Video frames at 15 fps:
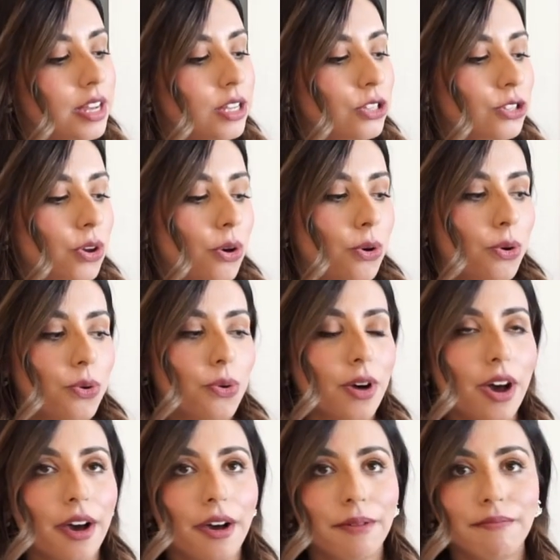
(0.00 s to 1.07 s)

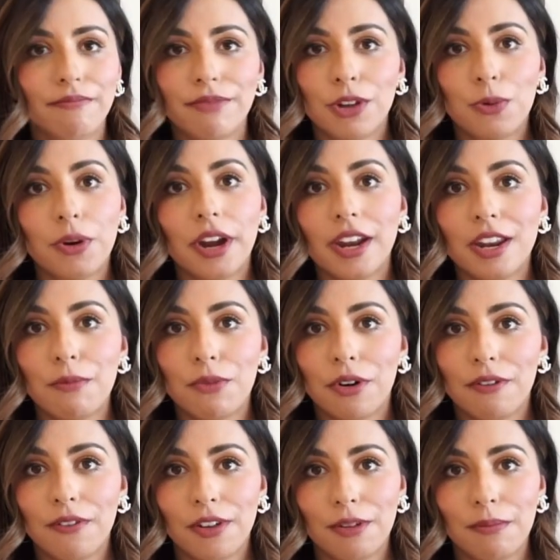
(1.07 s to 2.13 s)
So there weren't any more
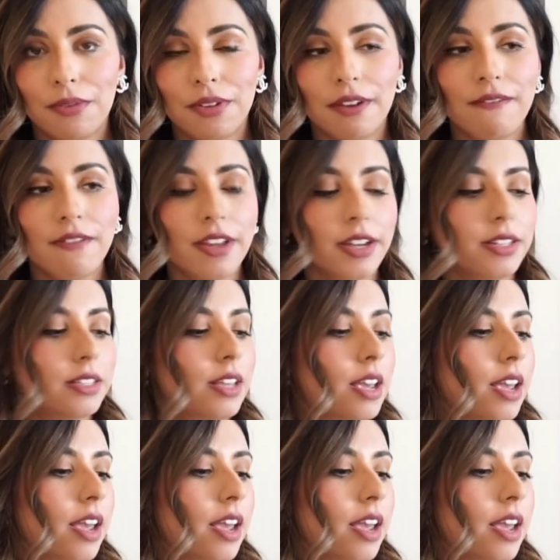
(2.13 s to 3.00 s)
available of this,